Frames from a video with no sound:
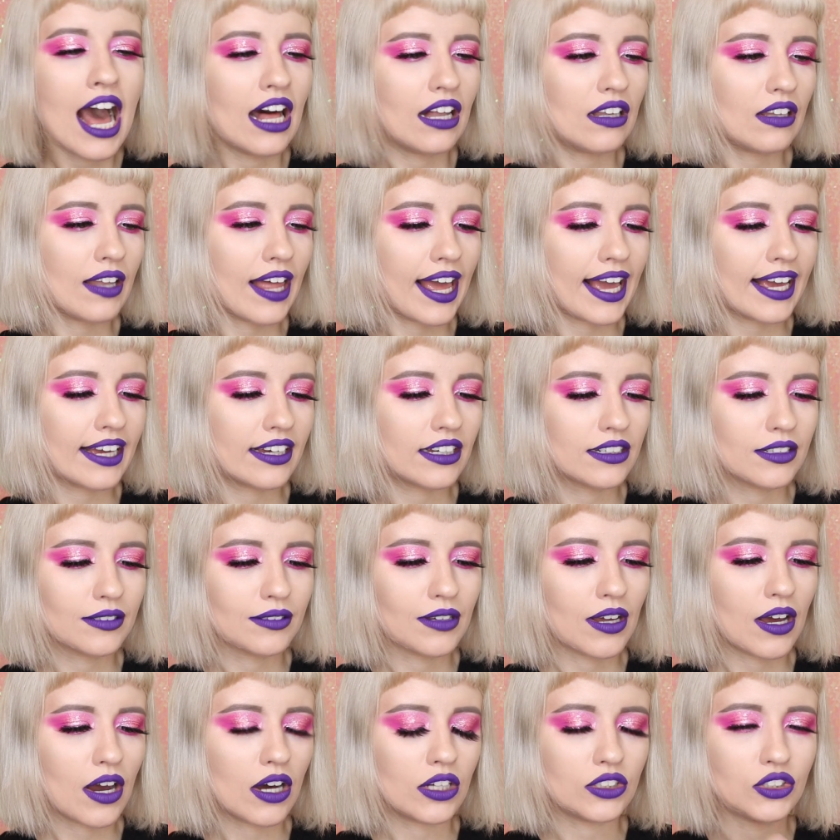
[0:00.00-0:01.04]
a
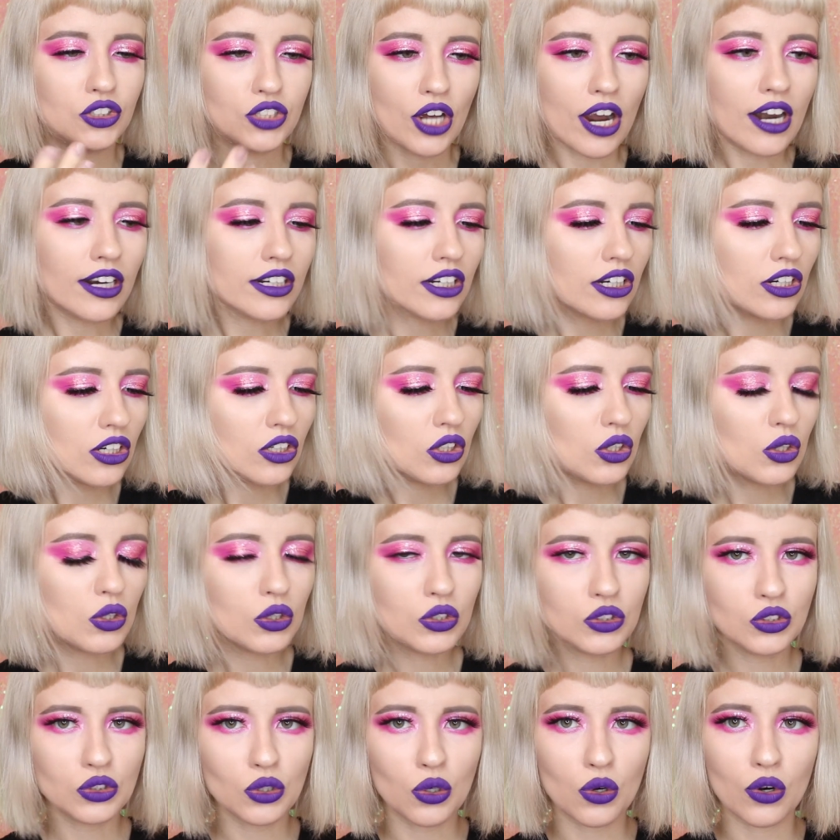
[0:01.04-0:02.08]
darker
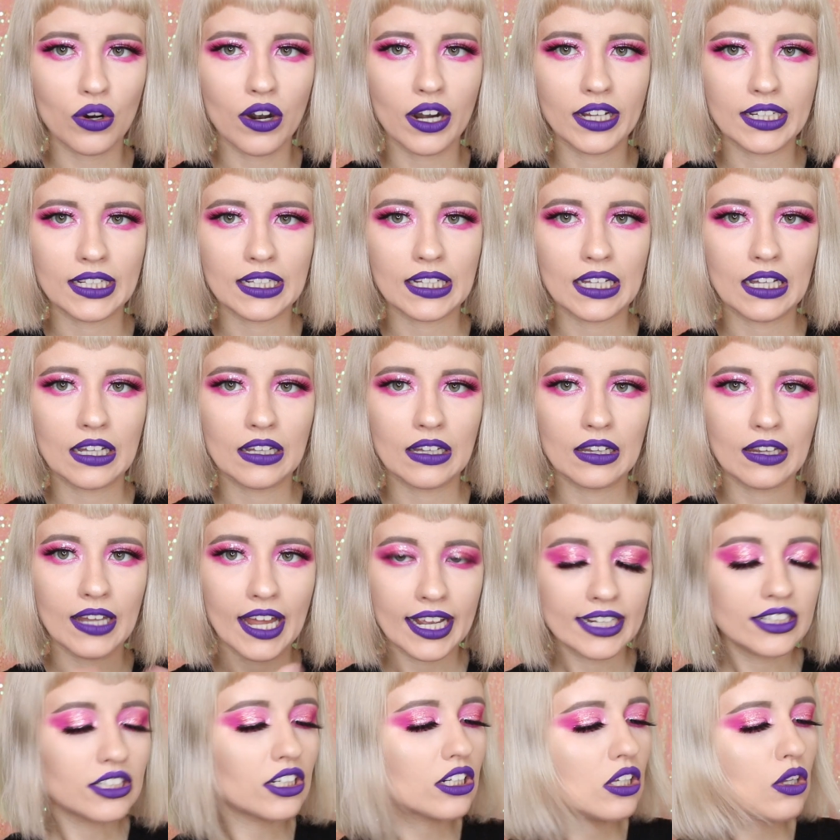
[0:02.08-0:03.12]
looks or a
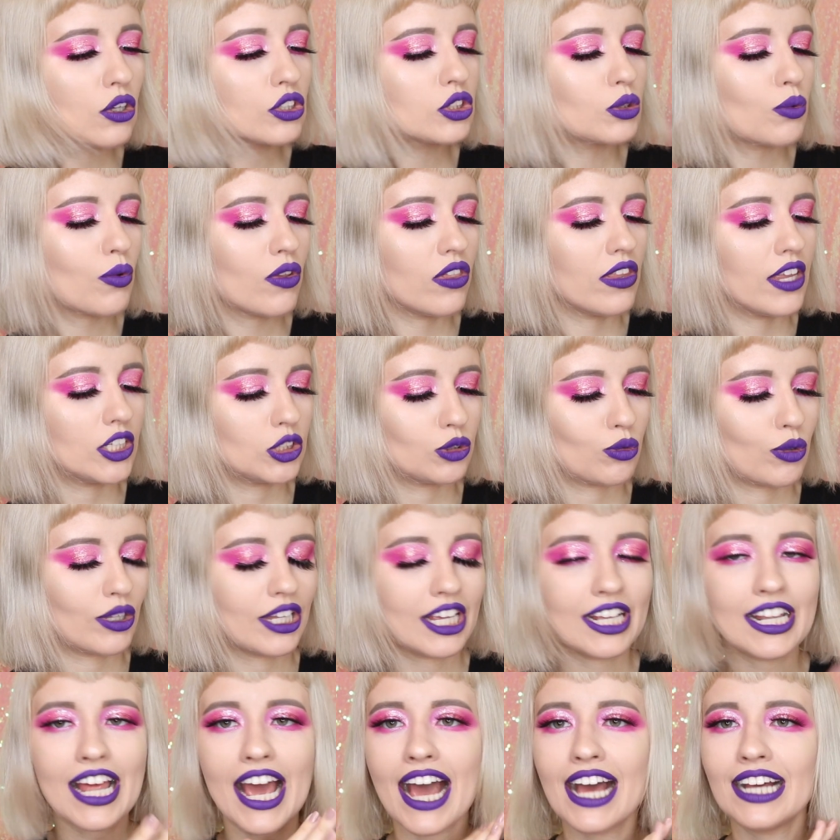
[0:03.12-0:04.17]
lighter looks with this one.
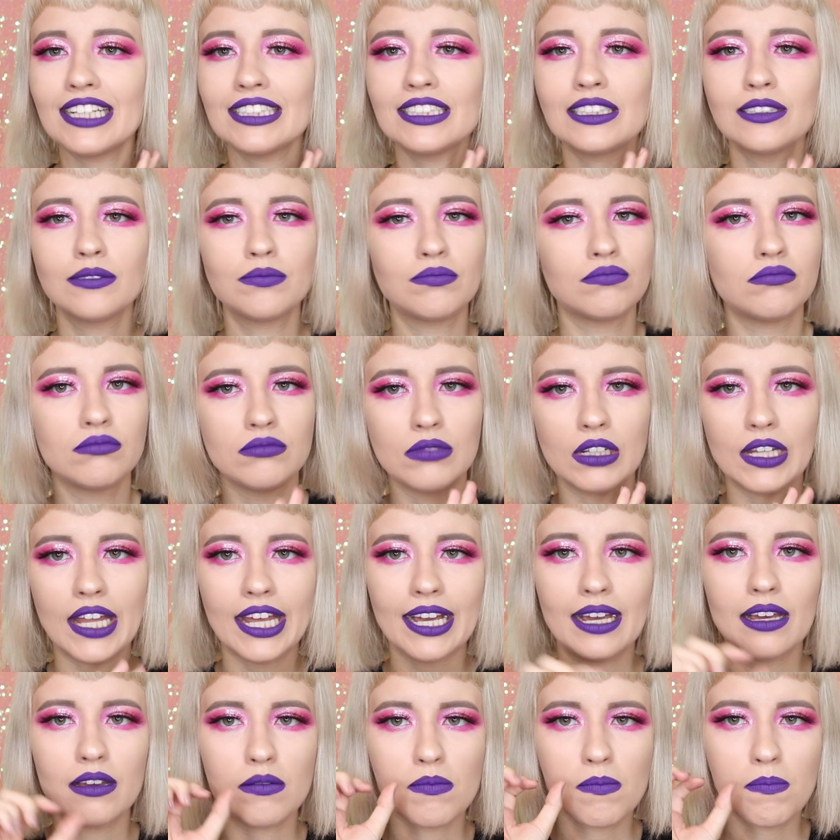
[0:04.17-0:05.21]
It has
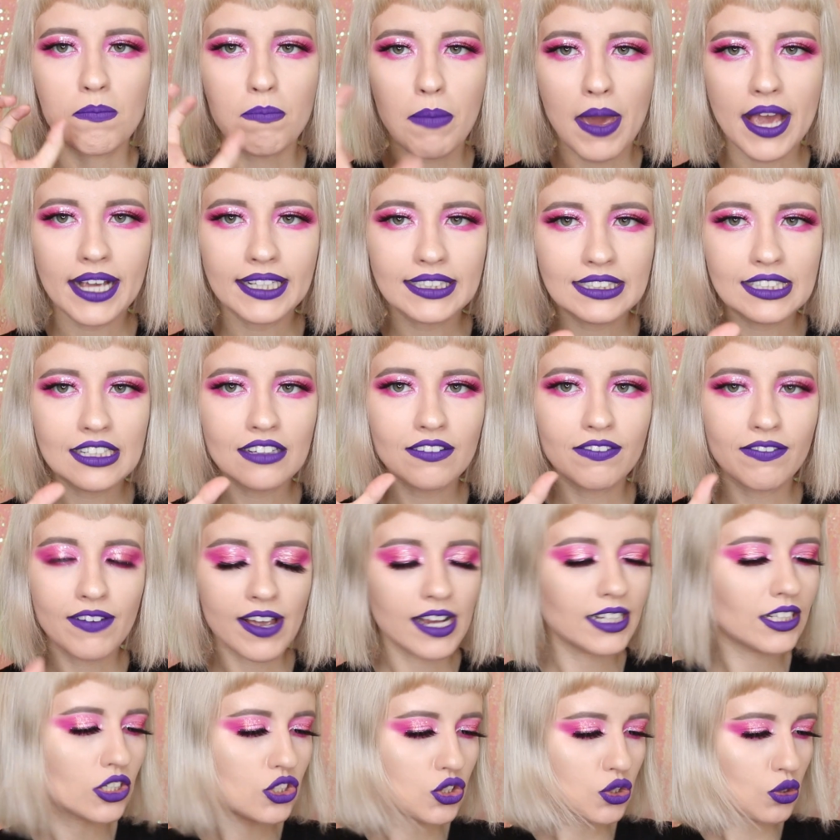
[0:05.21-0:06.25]
basic
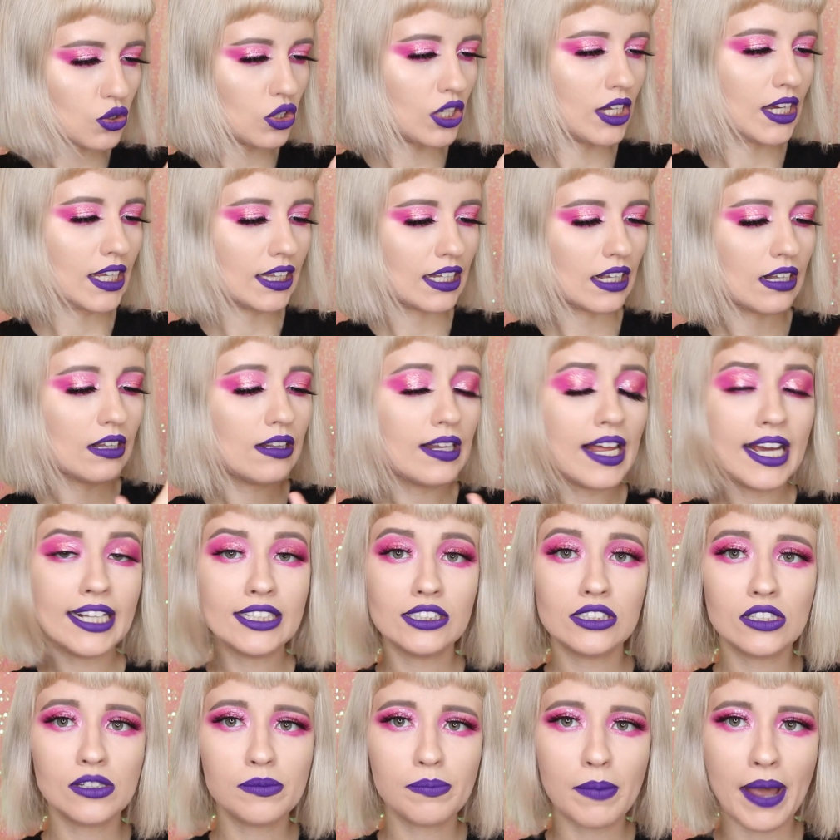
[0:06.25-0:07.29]
thing that you need: a
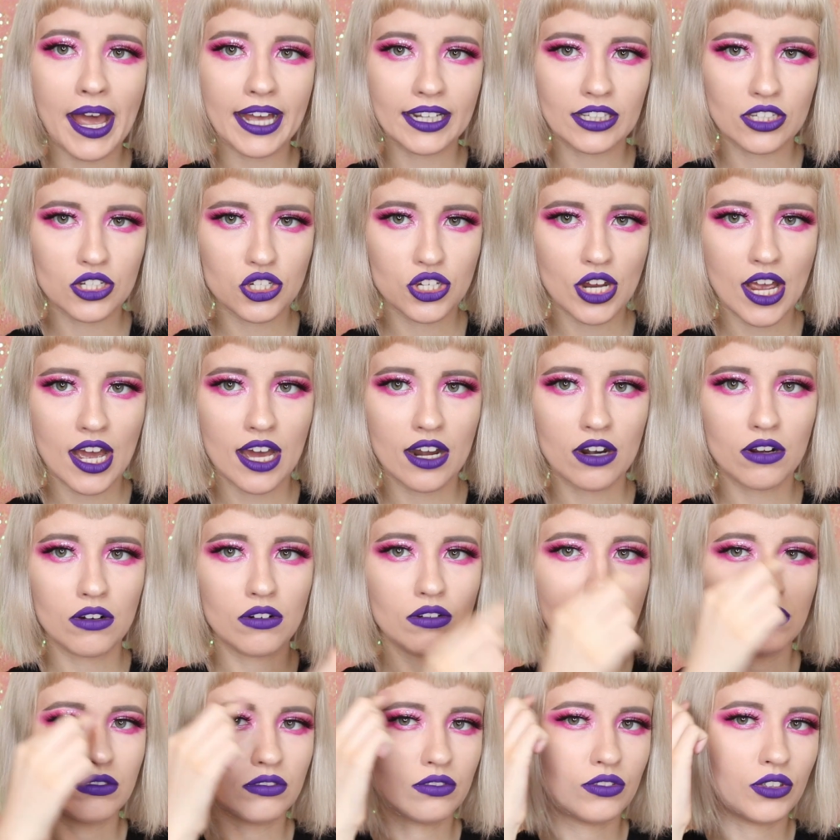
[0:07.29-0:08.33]
lighter matte
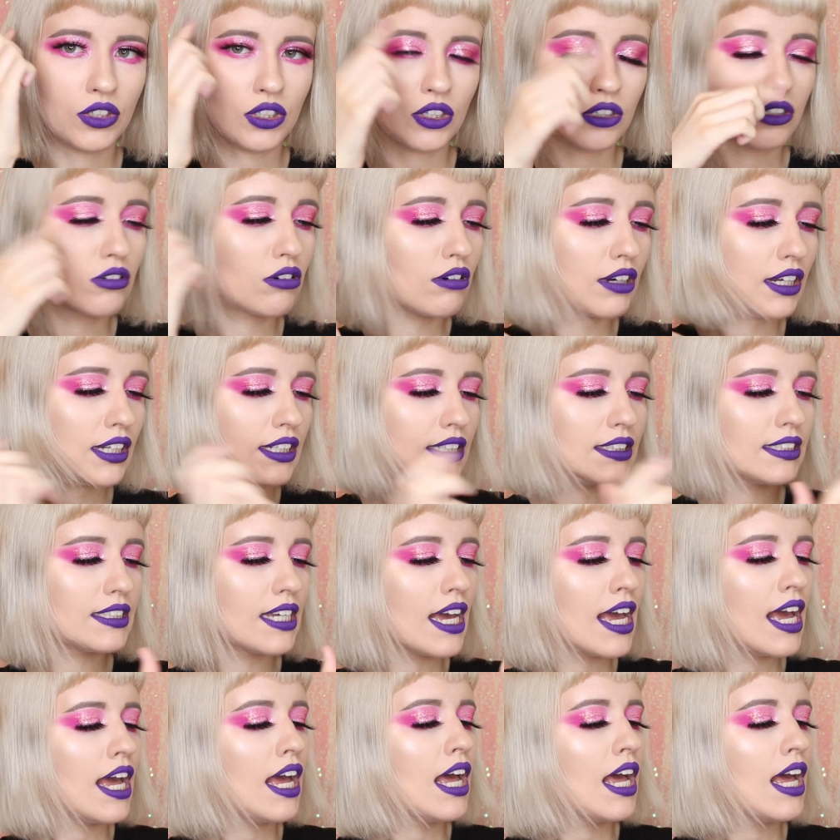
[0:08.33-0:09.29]
shadow for your crease,